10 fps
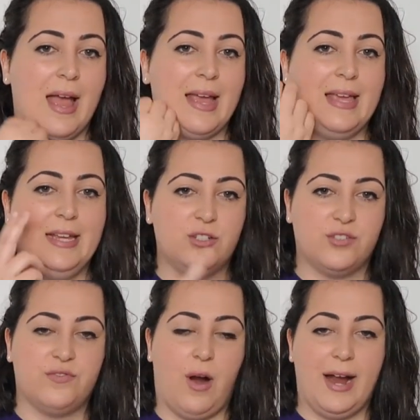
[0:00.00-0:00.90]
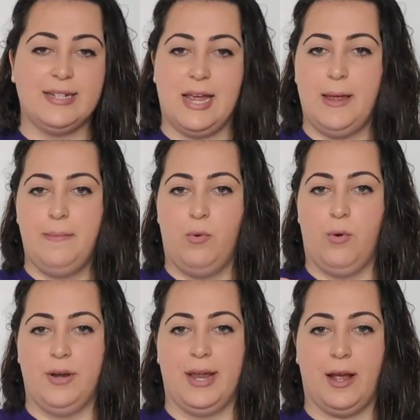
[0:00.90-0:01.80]
Each Friday
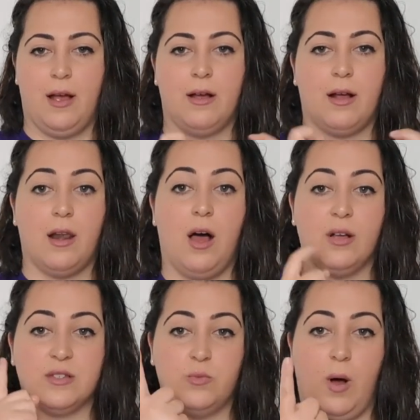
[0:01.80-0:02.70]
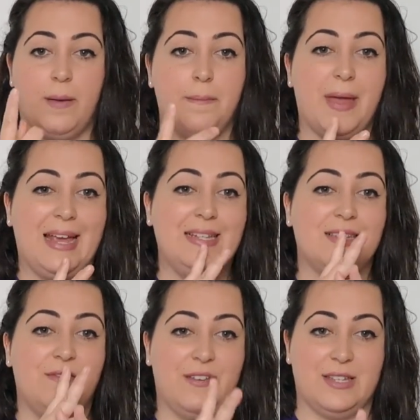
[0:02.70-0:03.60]
morning, Class 1 pays
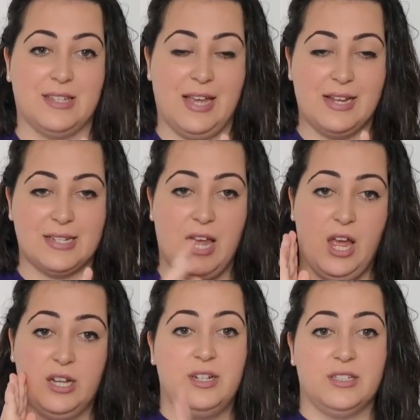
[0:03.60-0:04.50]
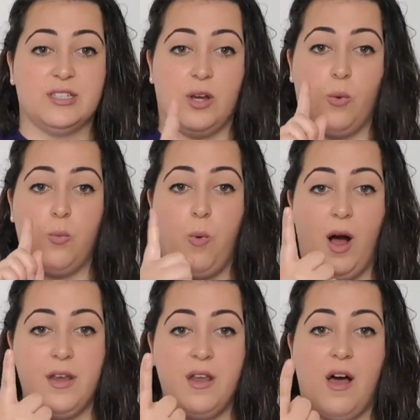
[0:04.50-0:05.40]
a visit to
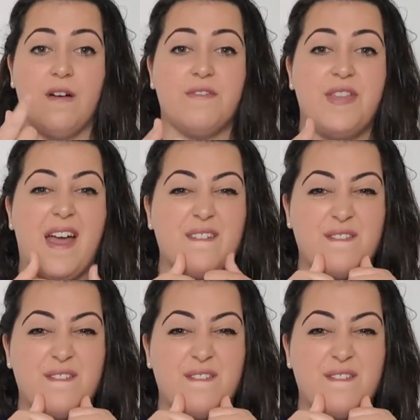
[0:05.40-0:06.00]
one of their